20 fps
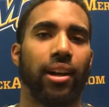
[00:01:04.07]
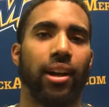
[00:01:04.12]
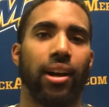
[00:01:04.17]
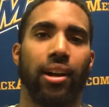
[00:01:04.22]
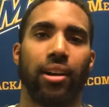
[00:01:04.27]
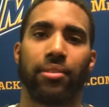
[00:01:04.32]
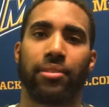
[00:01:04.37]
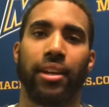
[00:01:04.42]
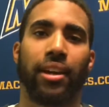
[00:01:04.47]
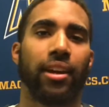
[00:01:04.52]

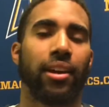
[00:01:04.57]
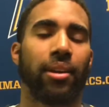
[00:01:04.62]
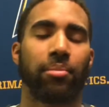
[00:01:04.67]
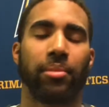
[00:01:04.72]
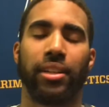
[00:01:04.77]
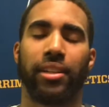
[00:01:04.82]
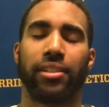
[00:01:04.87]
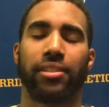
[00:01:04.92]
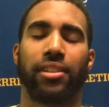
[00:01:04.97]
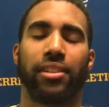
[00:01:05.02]
Uh, yeah, I
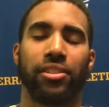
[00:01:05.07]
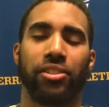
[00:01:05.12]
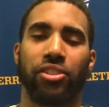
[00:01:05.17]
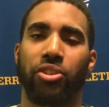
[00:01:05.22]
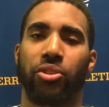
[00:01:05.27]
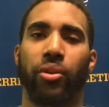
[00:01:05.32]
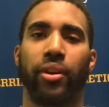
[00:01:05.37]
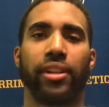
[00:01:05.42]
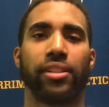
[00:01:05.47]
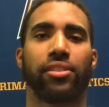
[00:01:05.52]
mean, it's, it's a
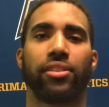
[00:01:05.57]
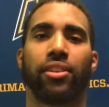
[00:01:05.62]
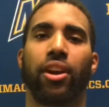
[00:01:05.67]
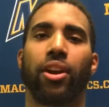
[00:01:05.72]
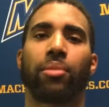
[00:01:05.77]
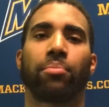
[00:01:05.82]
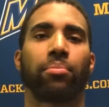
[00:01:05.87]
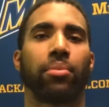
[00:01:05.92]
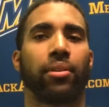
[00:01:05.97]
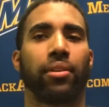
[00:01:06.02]
great
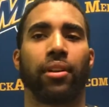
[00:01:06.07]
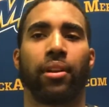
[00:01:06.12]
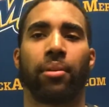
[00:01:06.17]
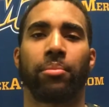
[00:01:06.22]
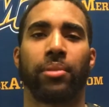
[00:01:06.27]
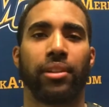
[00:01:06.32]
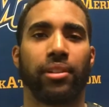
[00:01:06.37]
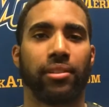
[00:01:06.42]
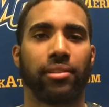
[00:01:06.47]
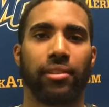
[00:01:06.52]
start, but I
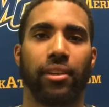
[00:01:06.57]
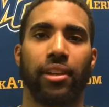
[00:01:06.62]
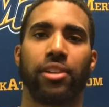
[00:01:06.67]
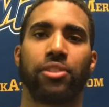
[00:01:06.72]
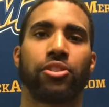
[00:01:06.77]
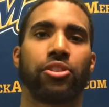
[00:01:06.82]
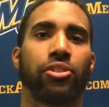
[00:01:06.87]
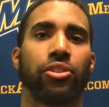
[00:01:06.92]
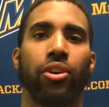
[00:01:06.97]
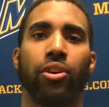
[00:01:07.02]
mean,
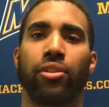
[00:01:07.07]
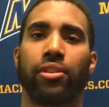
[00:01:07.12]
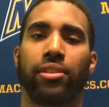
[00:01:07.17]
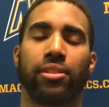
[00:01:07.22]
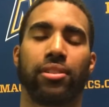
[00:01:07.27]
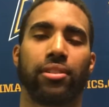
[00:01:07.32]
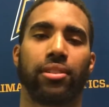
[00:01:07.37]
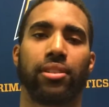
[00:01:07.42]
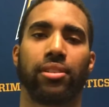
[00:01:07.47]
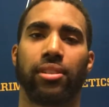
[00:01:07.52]
as you know,
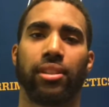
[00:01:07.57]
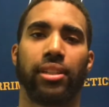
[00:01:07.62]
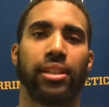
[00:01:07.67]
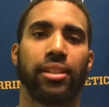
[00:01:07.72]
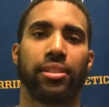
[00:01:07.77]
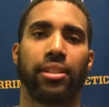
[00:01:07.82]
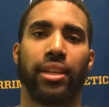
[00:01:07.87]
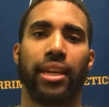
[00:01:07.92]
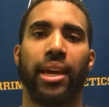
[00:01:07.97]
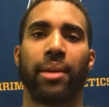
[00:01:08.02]
this, this
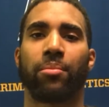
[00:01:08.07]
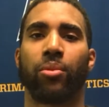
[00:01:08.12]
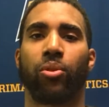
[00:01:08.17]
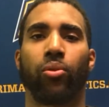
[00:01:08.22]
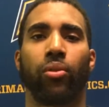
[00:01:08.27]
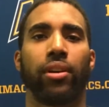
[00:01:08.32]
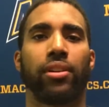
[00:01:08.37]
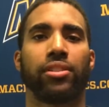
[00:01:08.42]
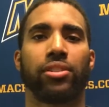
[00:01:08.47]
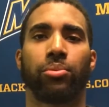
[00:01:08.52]
league's a game of
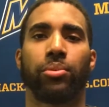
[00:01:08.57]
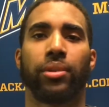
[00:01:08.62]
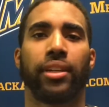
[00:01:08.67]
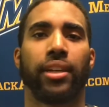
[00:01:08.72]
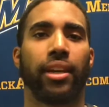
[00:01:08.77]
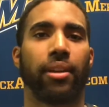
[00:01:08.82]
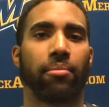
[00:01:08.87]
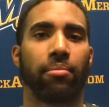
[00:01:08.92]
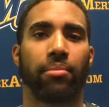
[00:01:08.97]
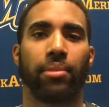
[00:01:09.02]
runs, and we
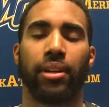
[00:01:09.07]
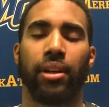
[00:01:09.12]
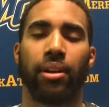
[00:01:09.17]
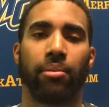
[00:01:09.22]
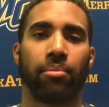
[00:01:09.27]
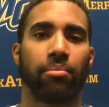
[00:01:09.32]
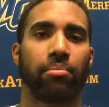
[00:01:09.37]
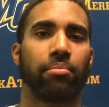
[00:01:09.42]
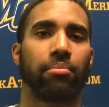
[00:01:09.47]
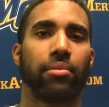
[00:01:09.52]
can't
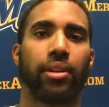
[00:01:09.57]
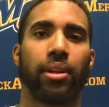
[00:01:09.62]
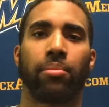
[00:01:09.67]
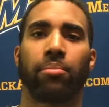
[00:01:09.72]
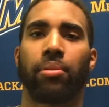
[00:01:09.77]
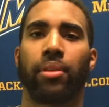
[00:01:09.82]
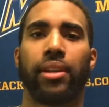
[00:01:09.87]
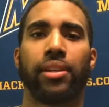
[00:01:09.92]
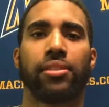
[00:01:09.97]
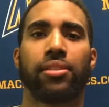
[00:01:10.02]
become
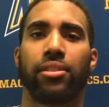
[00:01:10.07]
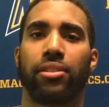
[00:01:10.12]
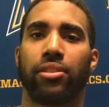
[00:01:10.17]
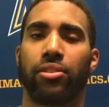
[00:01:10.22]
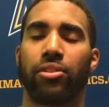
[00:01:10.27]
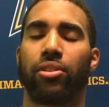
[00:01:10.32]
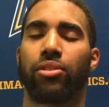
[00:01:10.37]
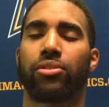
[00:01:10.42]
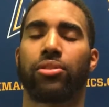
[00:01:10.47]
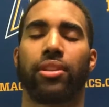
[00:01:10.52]
complacent,
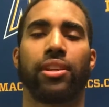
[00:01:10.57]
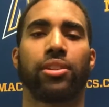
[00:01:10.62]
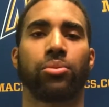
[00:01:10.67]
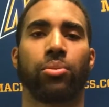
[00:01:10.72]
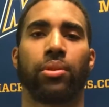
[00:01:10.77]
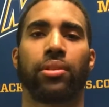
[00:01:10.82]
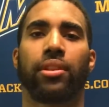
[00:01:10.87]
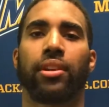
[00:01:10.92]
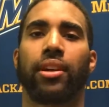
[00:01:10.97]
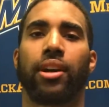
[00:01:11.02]
you know, so that's
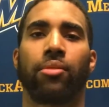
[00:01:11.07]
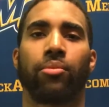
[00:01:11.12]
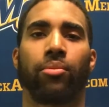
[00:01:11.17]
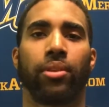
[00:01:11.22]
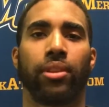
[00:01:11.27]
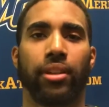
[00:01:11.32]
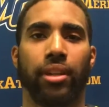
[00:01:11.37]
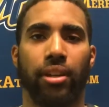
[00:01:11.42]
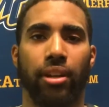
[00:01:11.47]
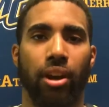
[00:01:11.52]
one thing I'm
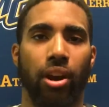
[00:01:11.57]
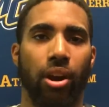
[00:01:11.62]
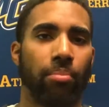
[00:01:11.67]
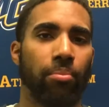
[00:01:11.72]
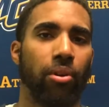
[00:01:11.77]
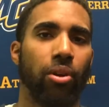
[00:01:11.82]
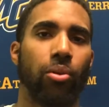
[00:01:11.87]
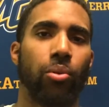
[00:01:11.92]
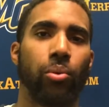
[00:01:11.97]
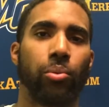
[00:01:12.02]
really going to
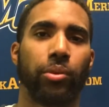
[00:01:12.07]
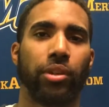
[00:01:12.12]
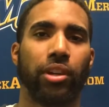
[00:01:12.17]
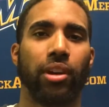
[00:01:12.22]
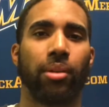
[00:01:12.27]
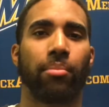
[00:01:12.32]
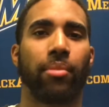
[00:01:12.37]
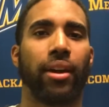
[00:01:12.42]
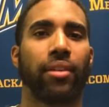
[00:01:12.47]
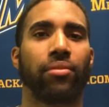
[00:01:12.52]
harp on when we
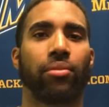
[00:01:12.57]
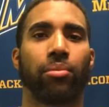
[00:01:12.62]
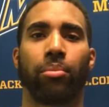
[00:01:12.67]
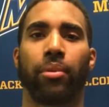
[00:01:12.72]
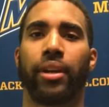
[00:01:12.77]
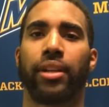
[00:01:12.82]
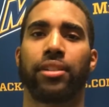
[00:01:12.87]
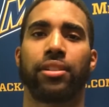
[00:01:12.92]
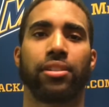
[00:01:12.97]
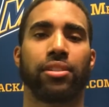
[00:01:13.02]
come back from
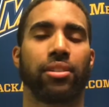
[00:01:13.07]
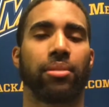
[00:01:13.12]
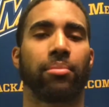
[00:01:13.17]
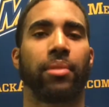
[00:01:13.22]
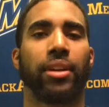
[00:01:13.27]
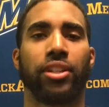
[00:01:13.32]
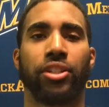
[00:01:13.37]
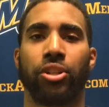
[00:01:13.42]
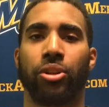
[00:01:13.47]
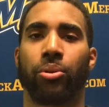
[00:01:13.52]
break, just to
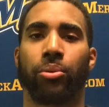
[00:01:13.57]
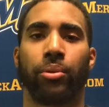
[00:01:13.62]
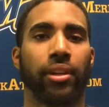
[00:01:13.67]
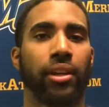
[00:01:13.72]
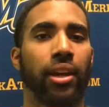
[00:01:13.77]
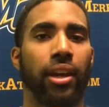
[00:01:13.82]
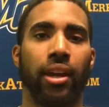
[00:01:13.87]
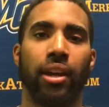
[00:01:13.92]
make sure we